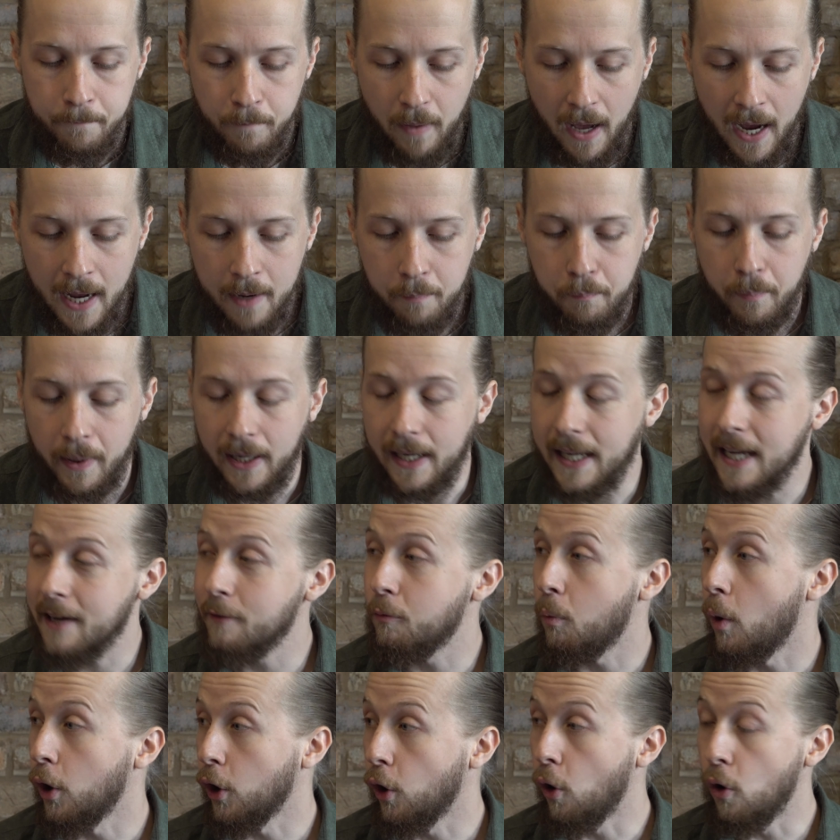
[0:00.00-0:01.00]
I
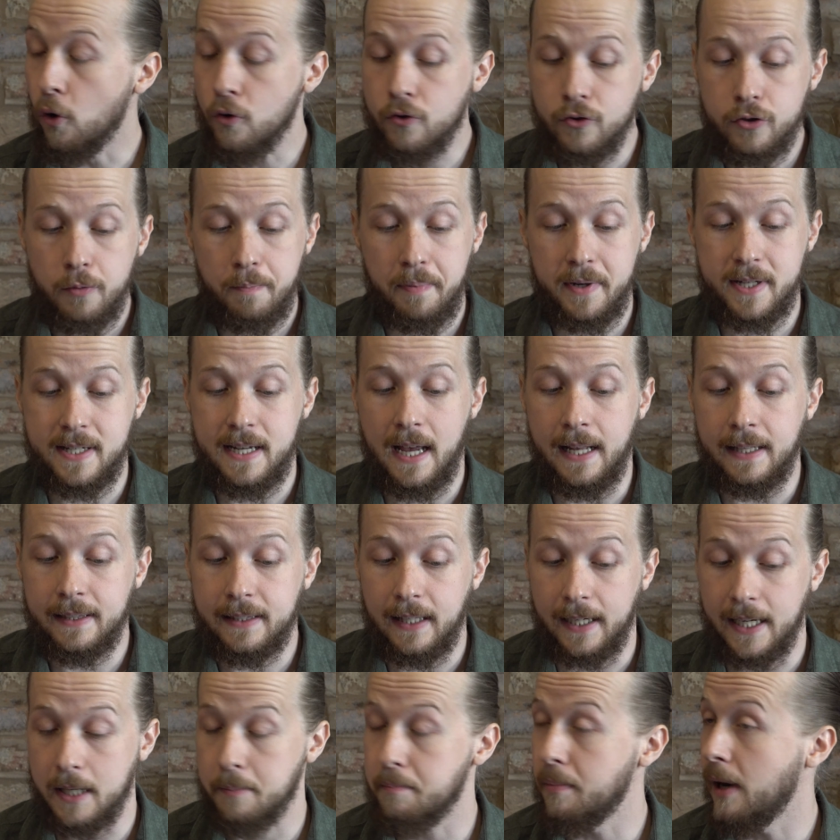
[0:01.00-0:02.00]
believe 100%
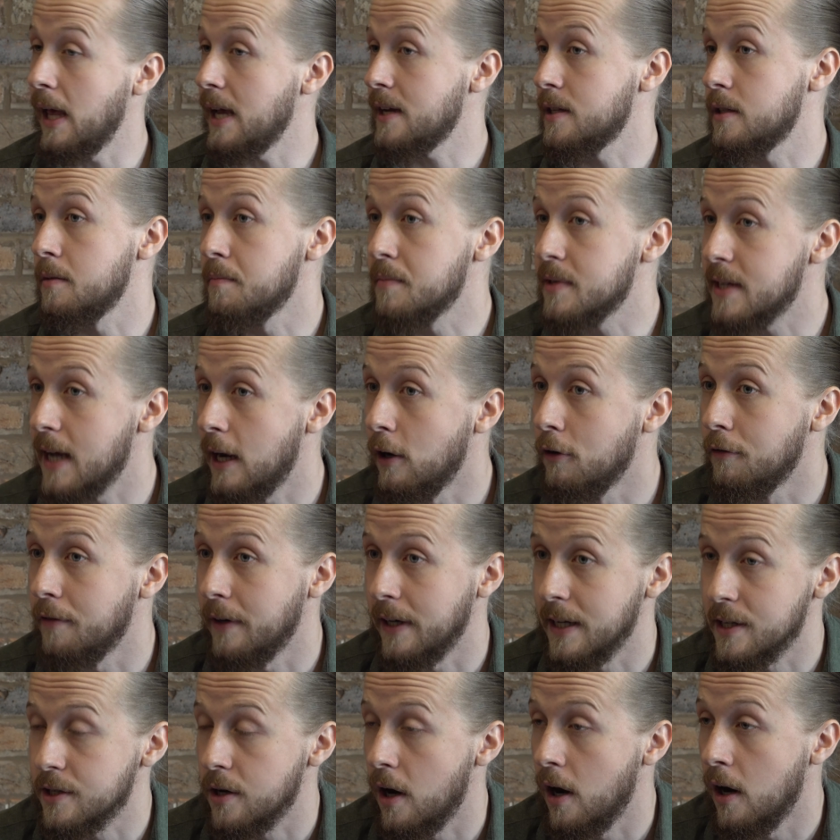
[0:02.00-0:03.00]
that he blessed himself
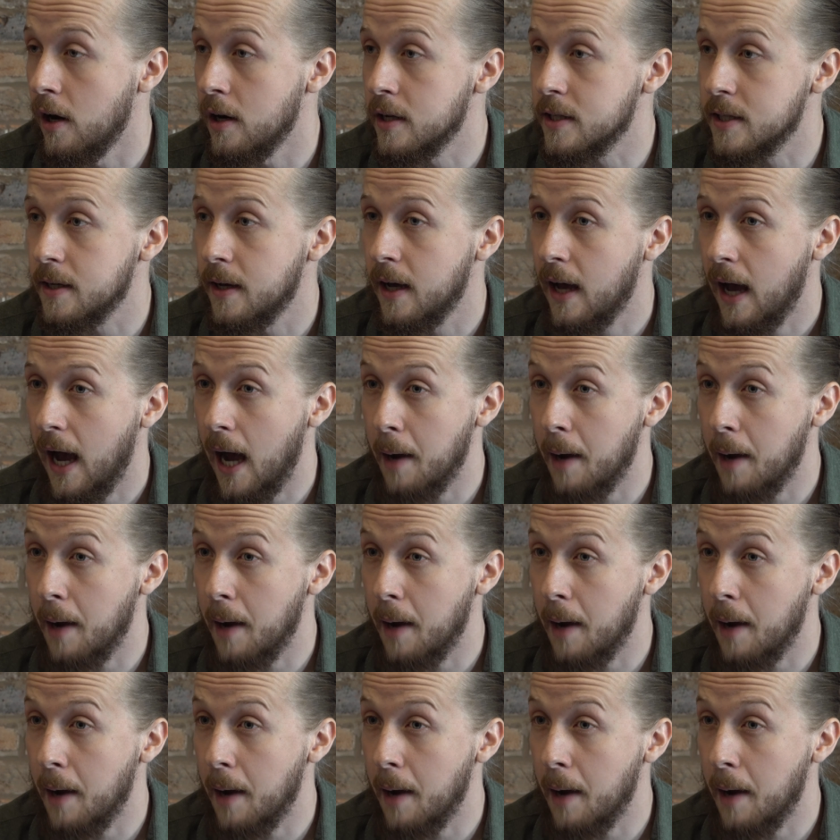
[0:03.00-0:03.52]
in his heart.